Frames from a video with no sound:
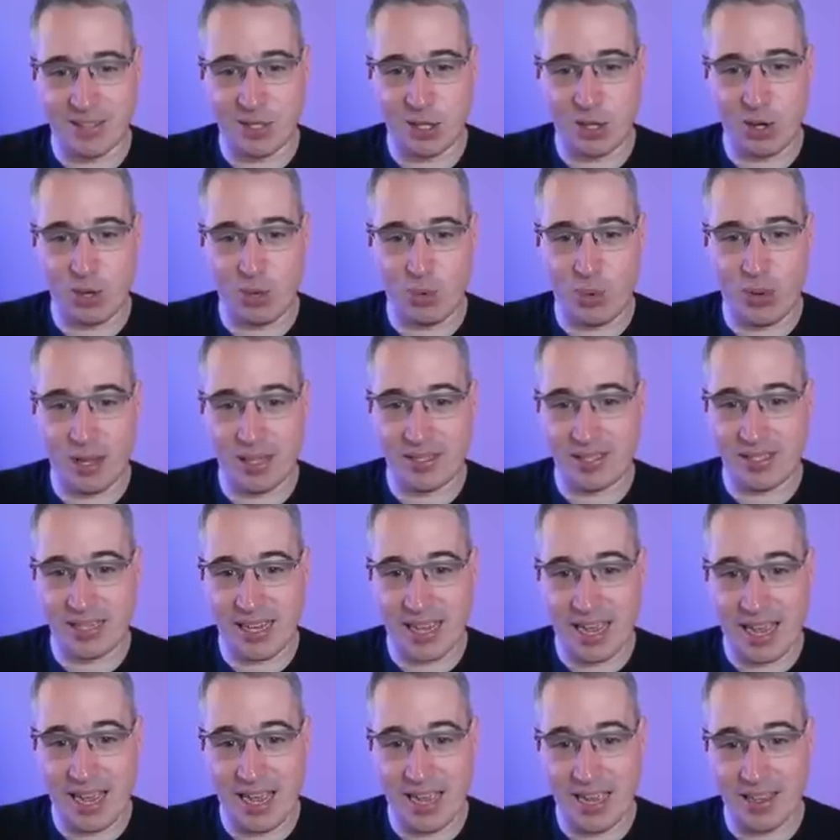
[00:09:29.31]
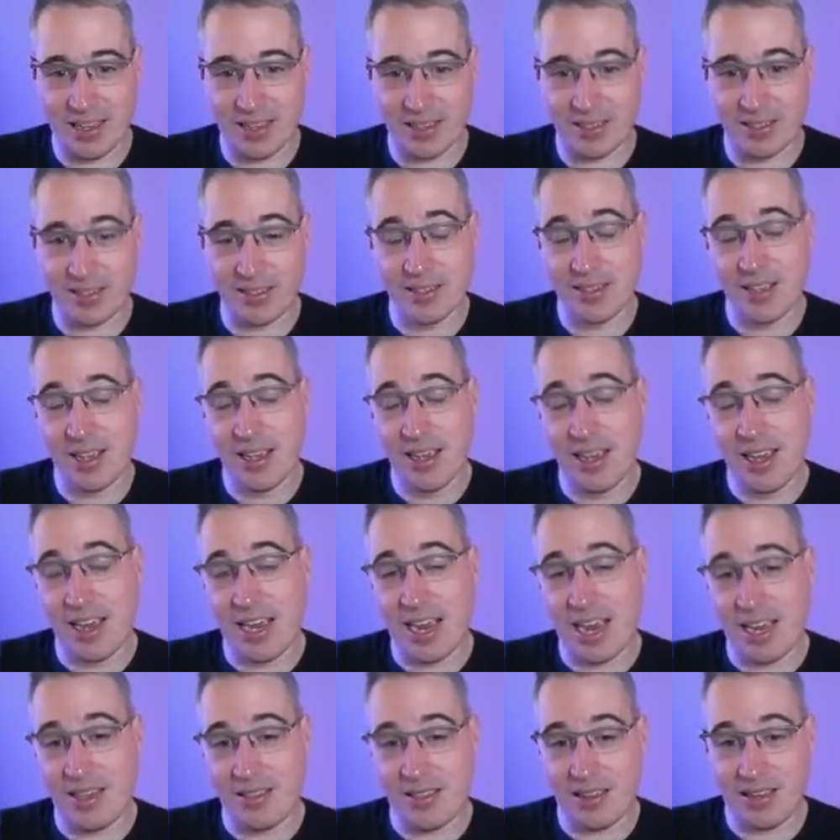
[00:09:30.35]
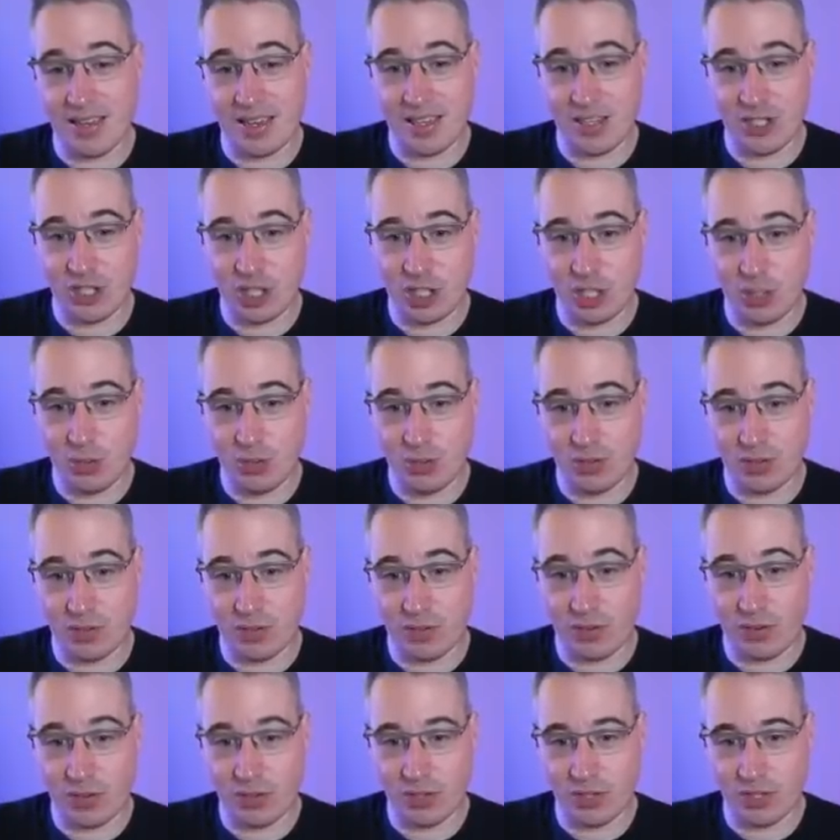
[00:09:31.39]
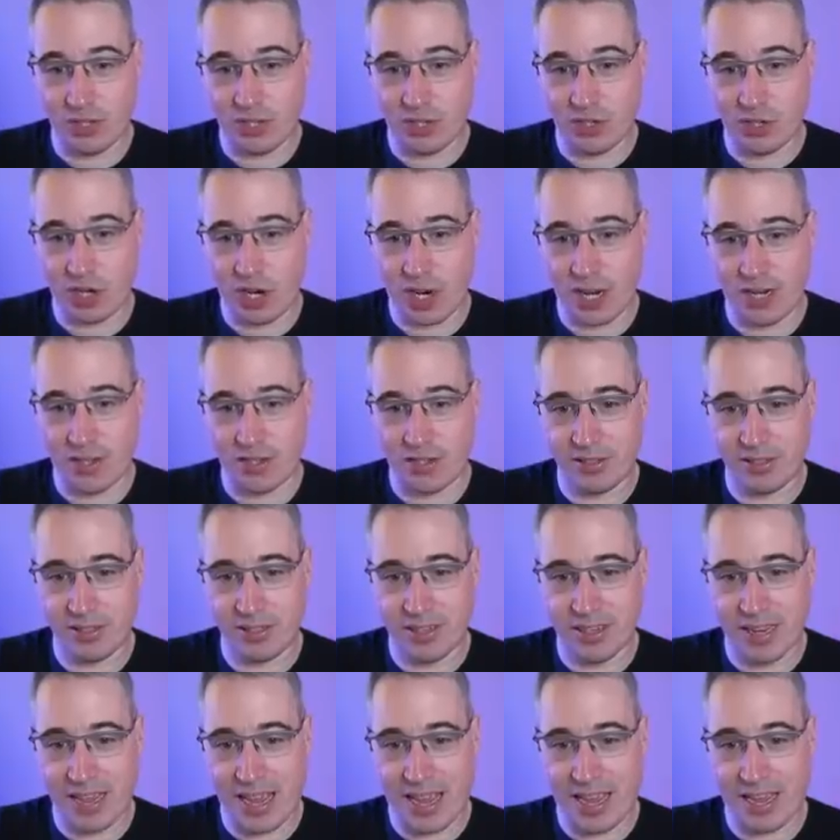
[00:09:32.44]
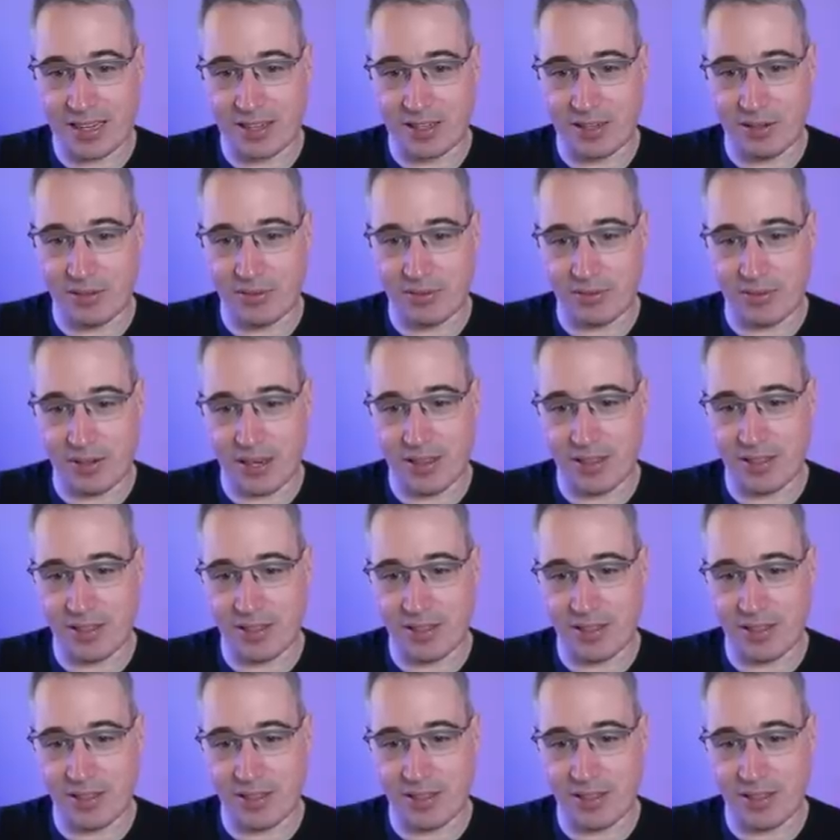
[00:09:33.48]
So we can say has, and then I can choose first child active.